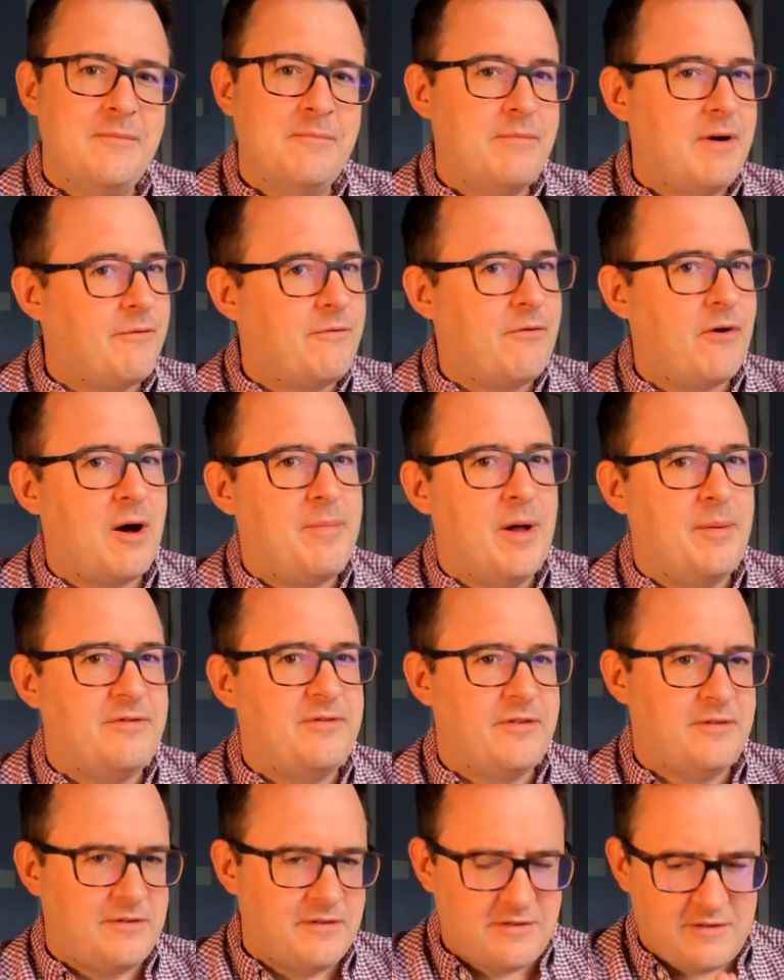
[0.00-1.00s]
But for our
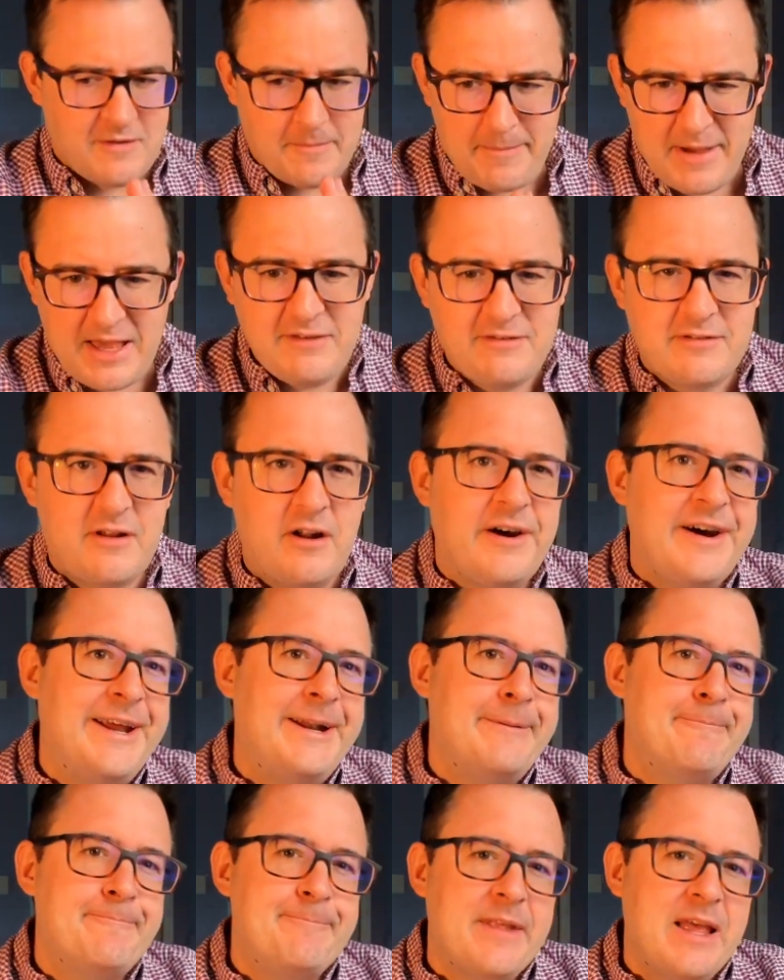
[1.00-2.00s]
purposes, it's a bass
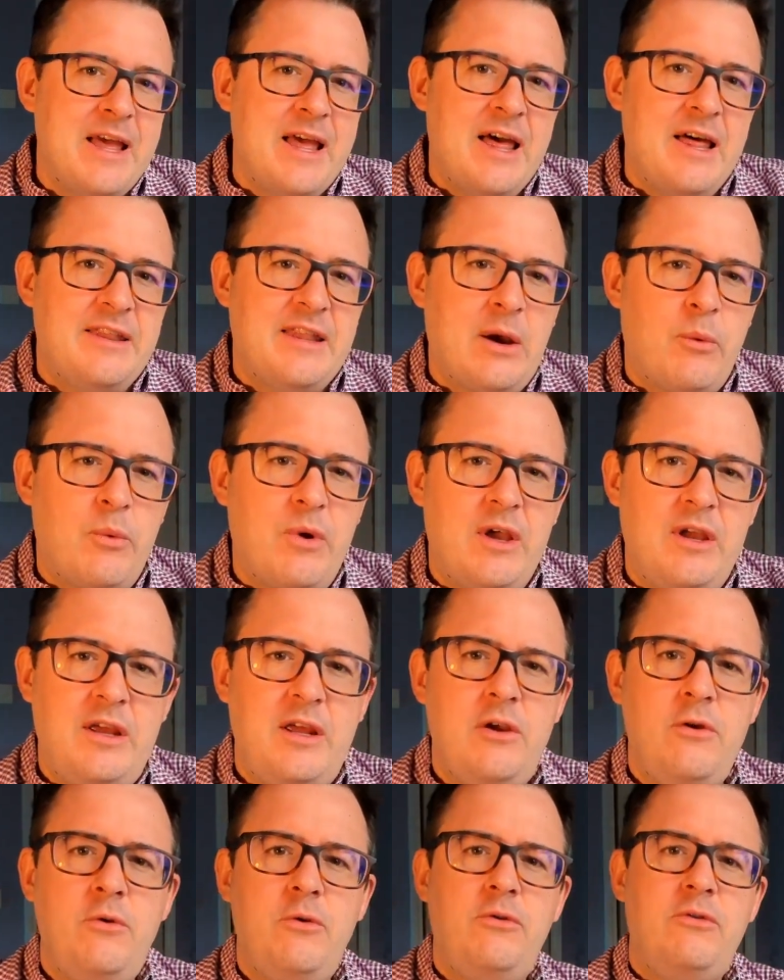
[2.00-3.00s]
line that we
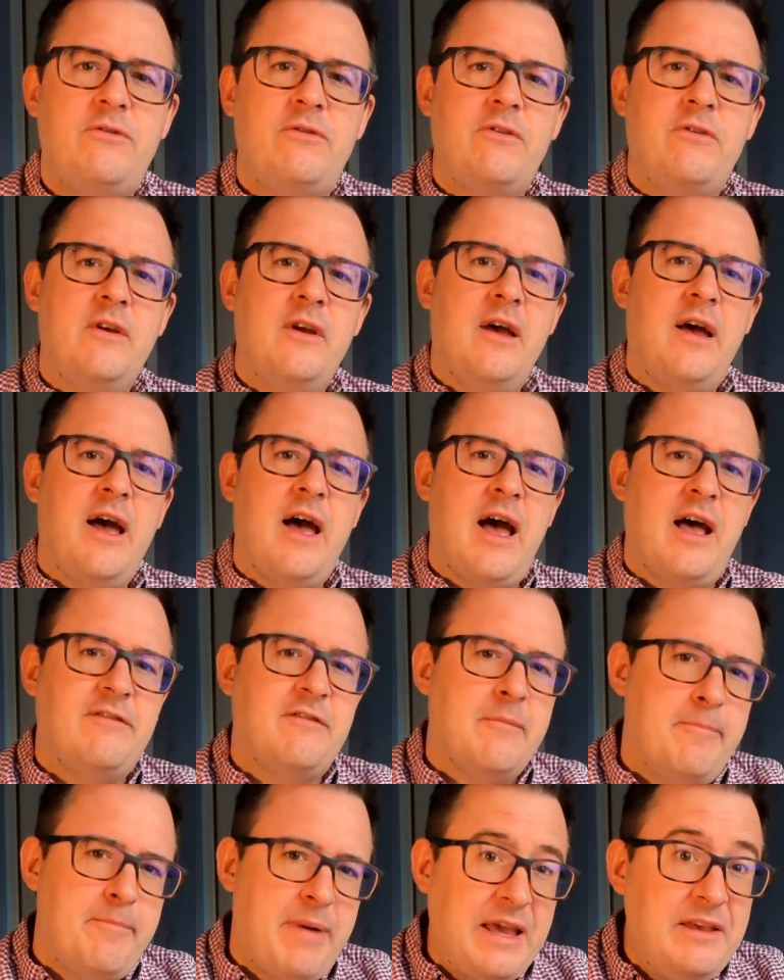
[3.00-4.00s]
use as
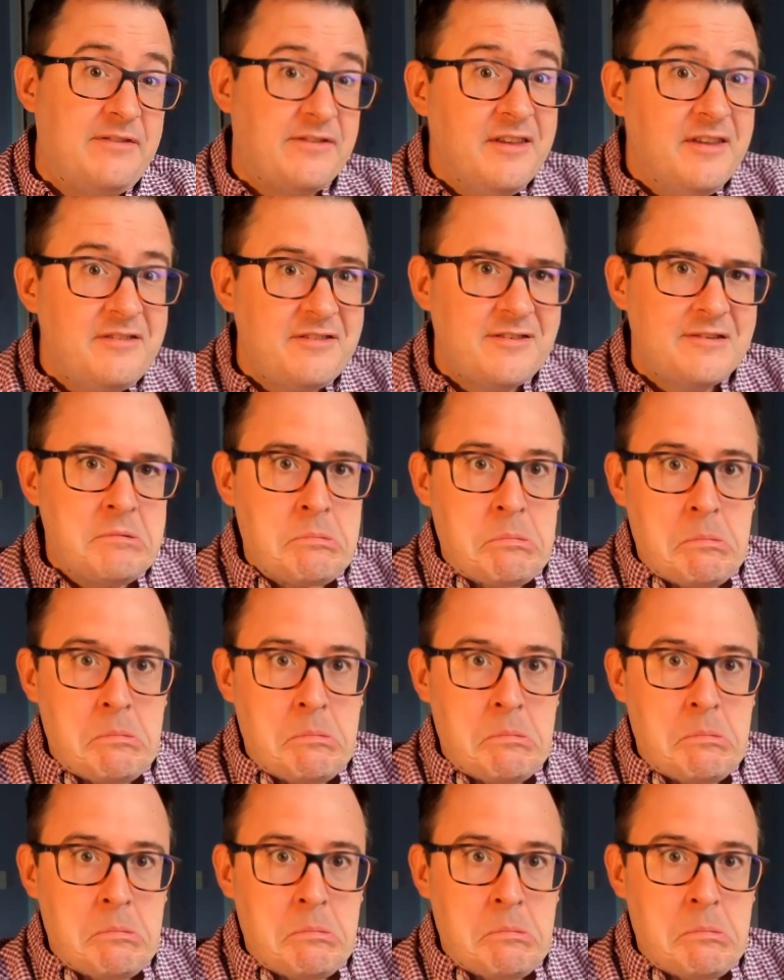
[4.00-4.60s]
a basis